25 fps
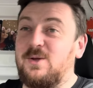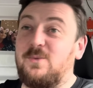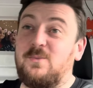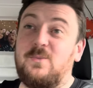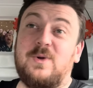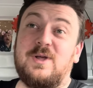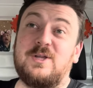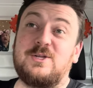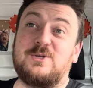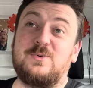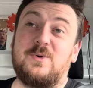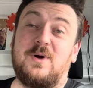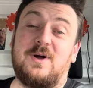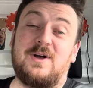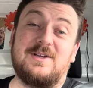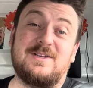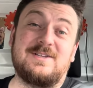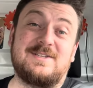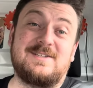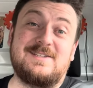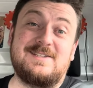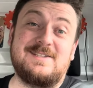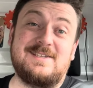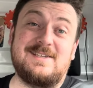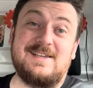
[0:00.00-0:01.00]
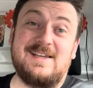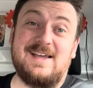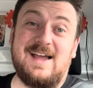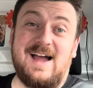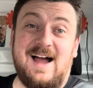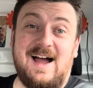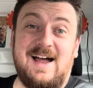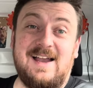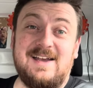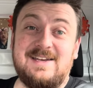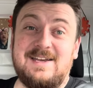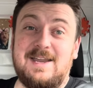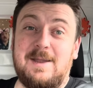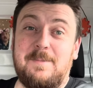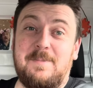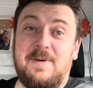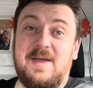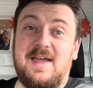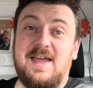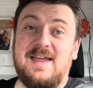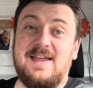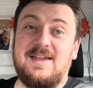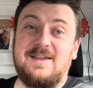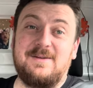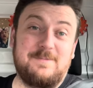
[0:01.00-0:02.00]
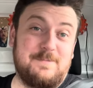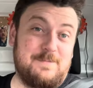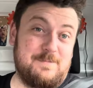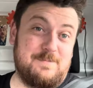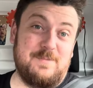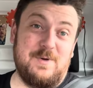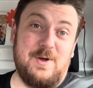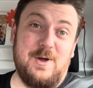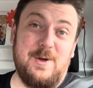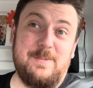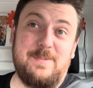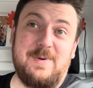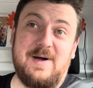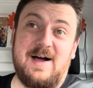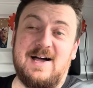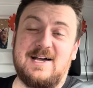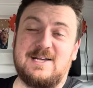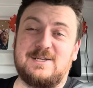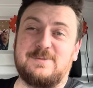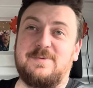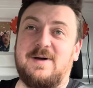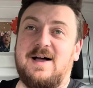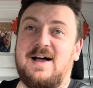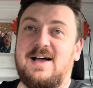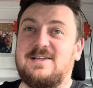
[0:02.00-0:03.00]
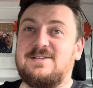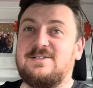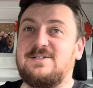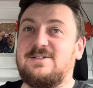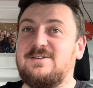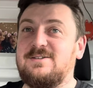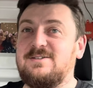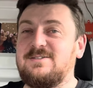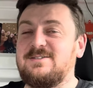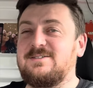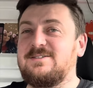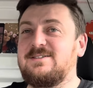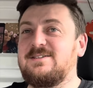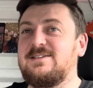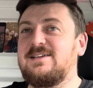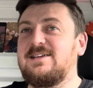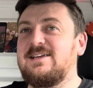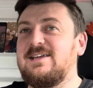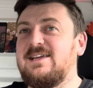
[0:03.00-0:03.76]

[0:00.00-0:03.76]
which was Andy P at Parks Parcels